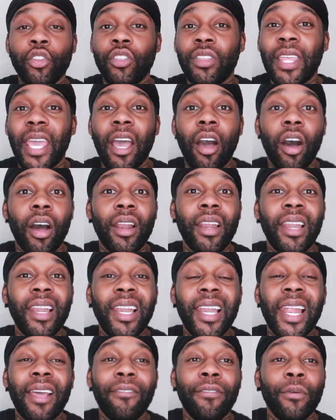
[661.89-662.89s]
there are
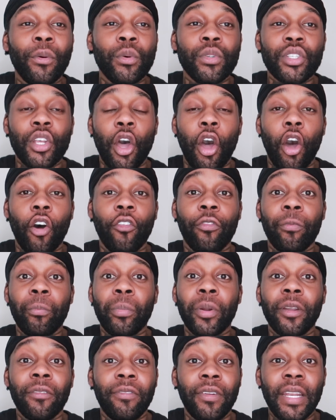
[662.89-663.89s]
levels of
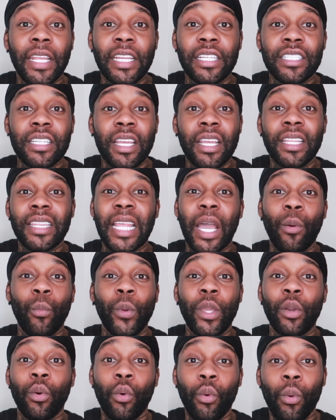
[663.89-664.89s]
privilege that
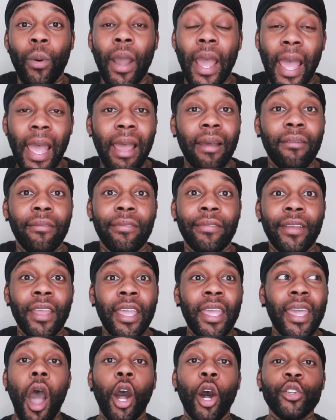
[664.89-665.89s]
we all have.
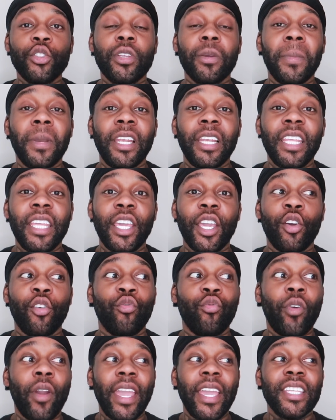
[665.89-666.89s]
Ultimately,
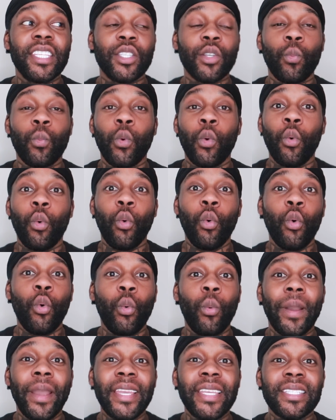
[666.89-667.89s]
race will
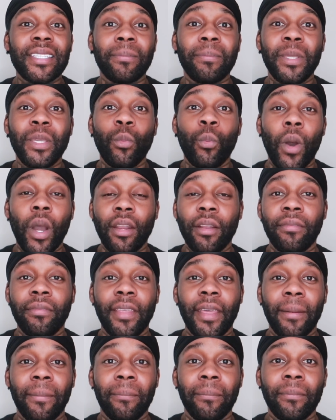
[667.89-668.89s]
always be one of
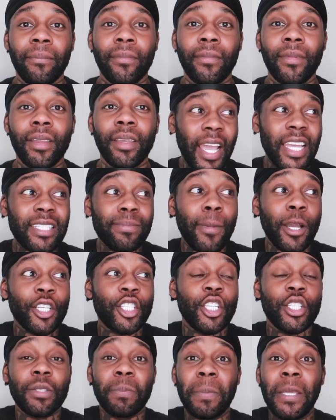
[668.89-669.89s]
them. As much
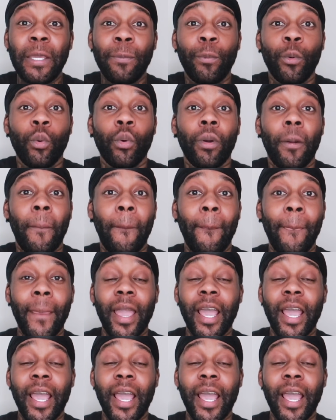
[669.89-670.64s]
as people